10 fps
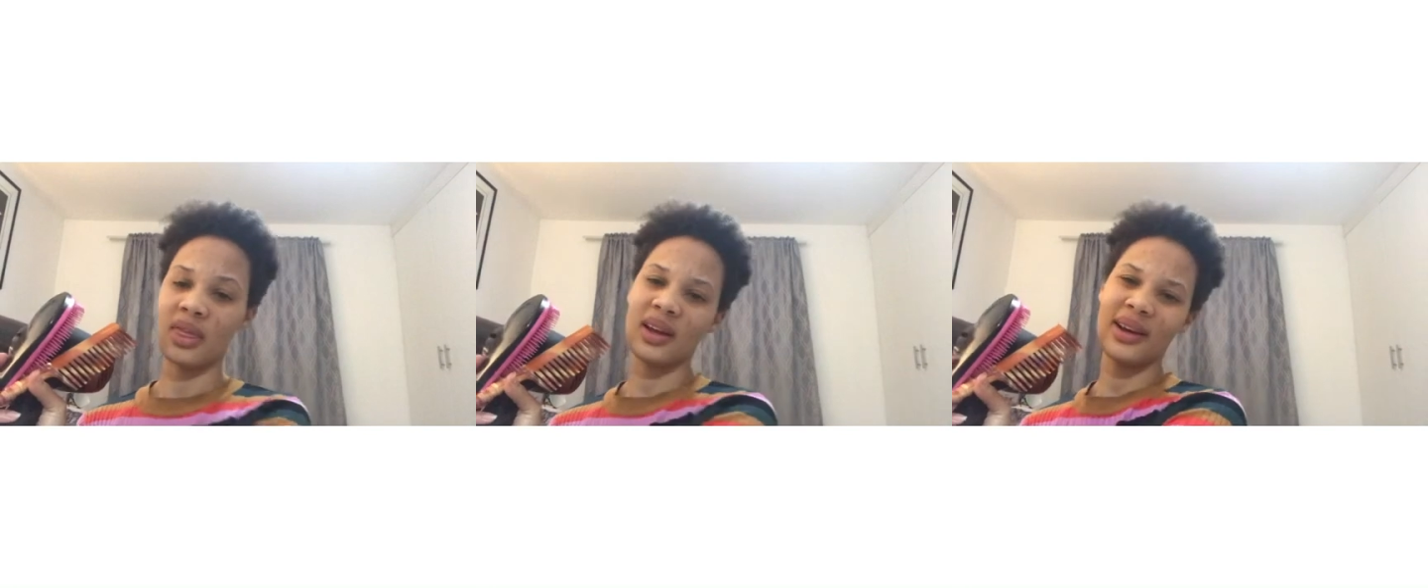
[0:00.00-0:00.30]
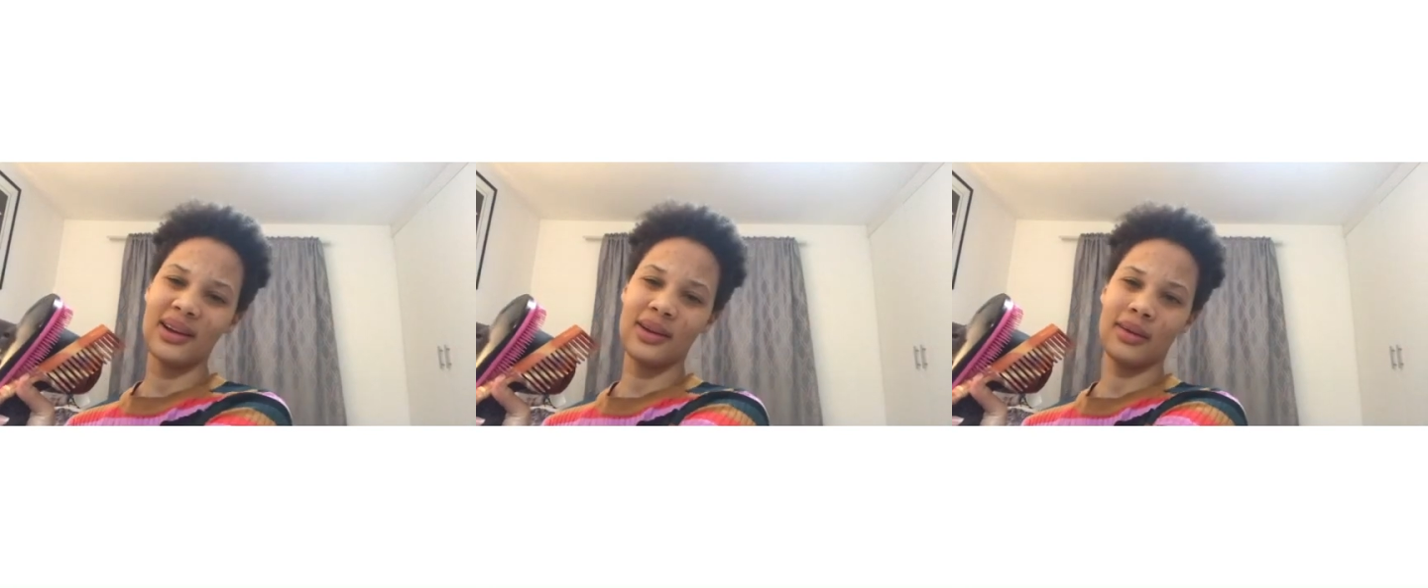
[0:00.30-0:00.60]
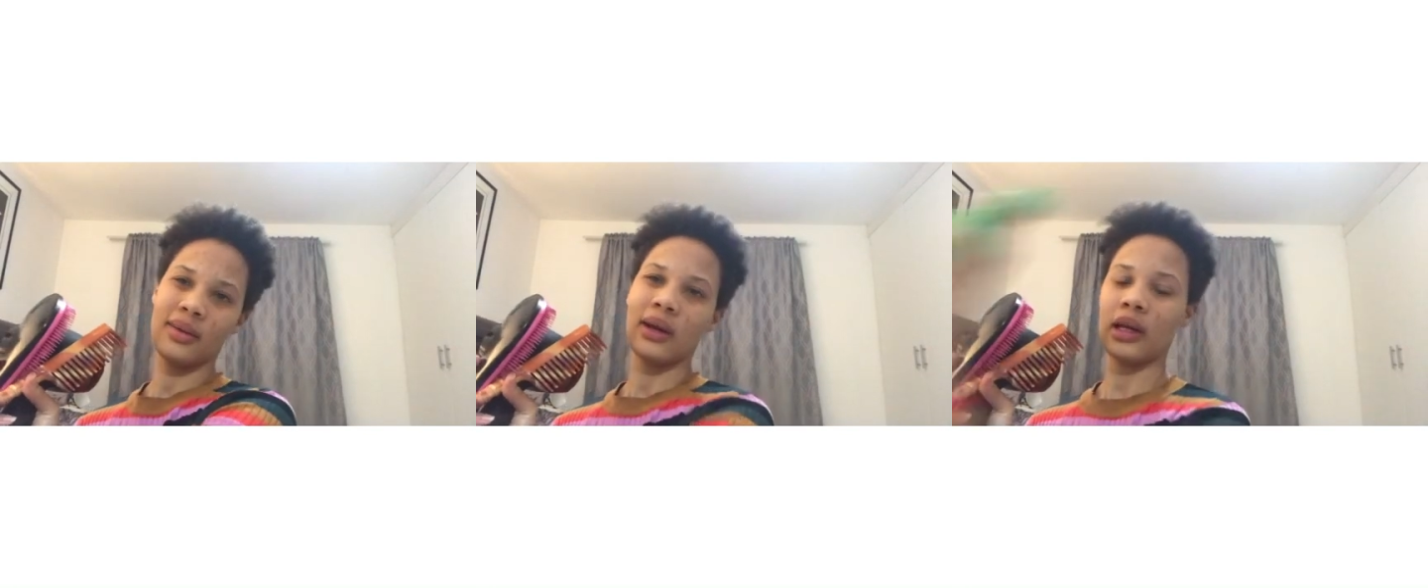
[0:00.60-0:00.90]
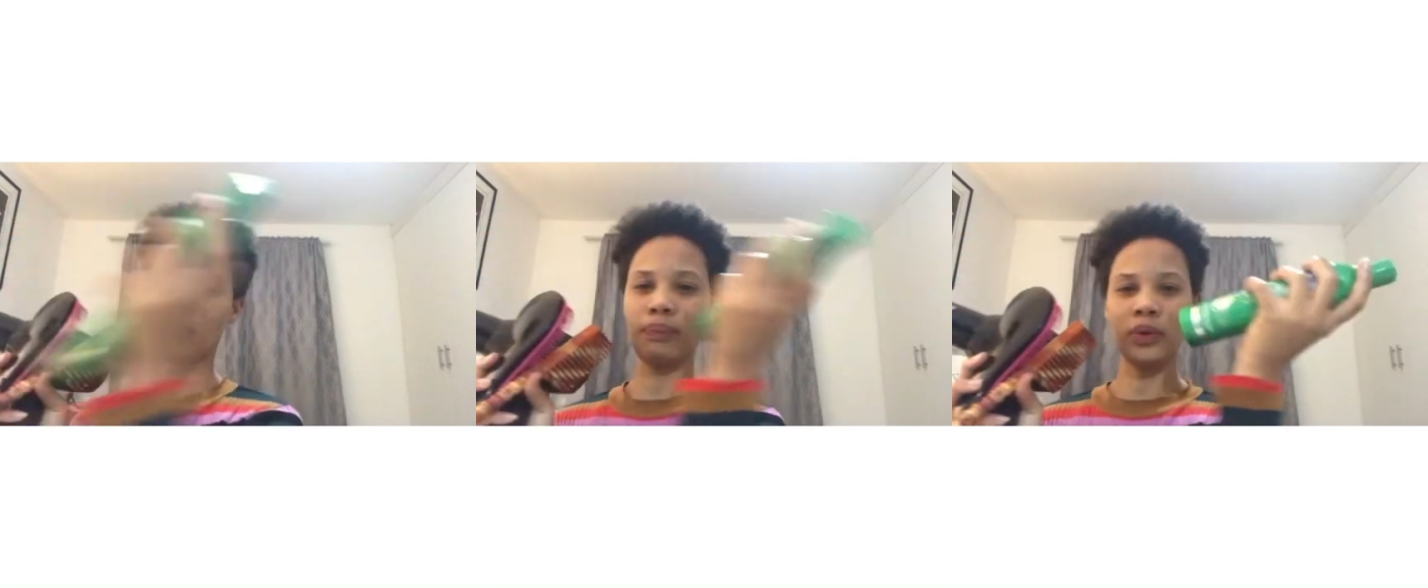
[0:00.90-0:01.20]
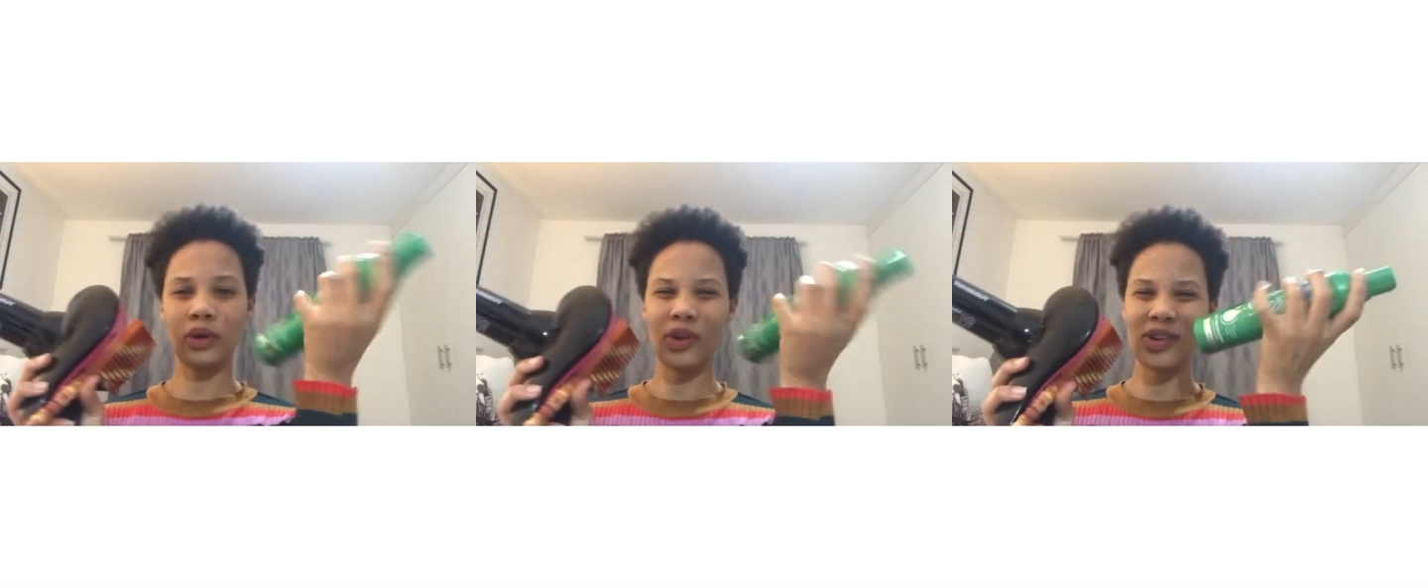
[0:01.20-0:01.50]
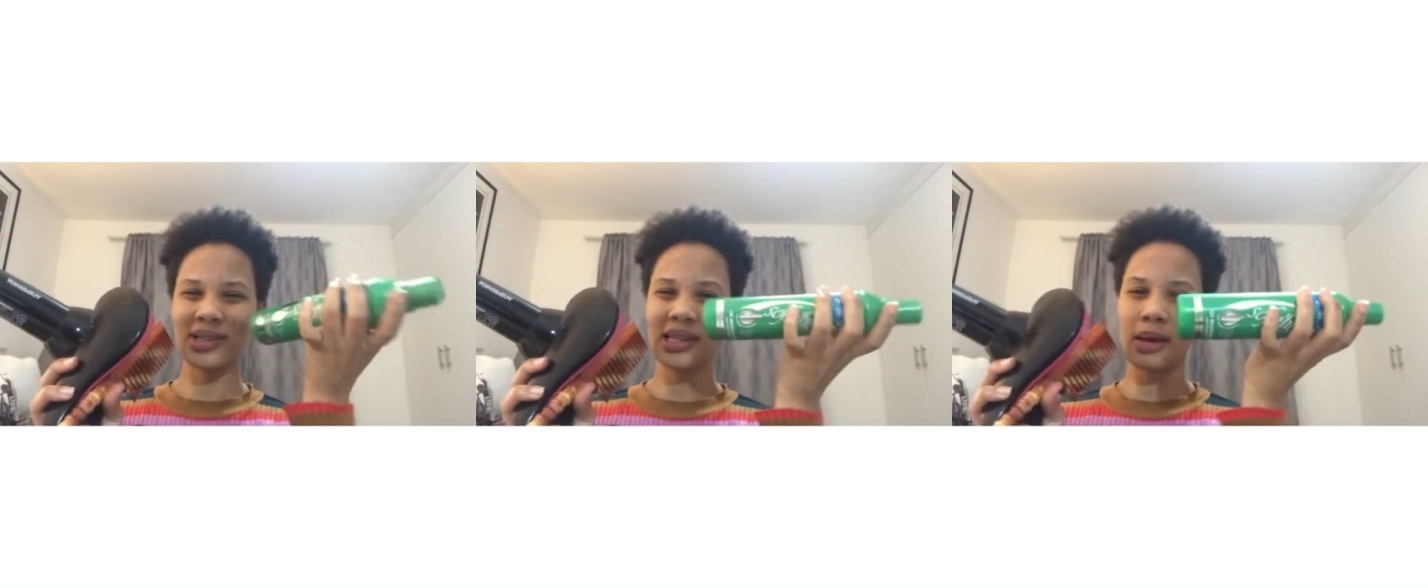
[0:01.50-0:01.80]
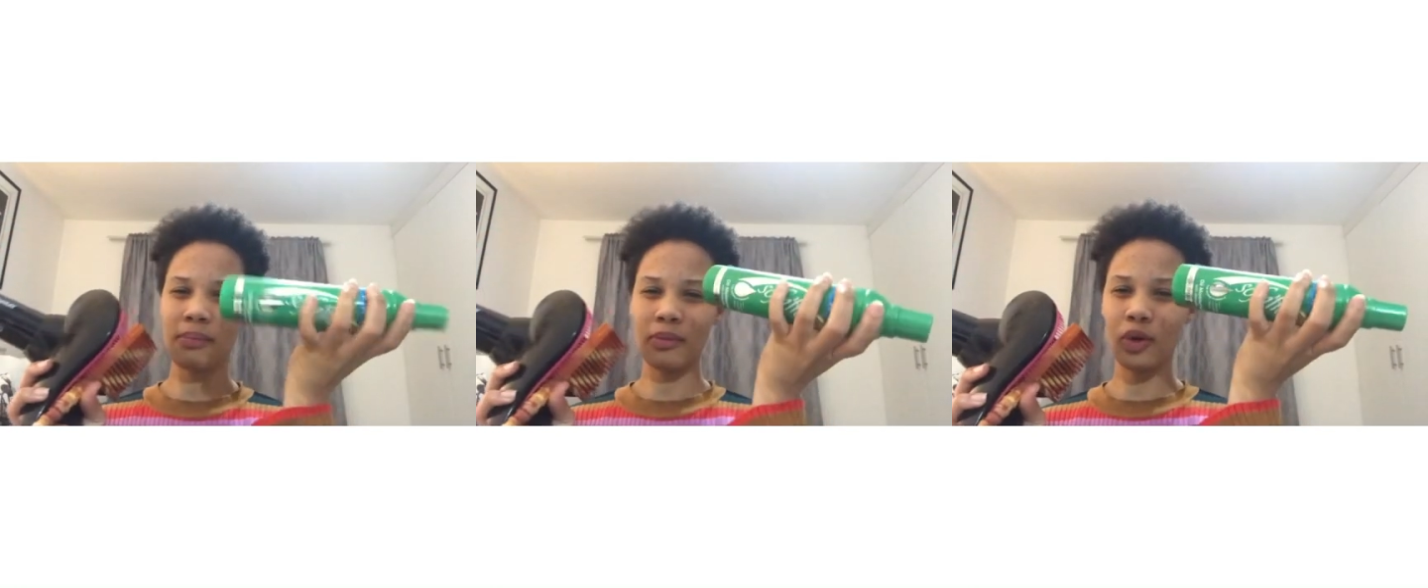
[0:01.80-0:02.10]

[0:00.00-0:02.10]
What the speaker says: then I put on some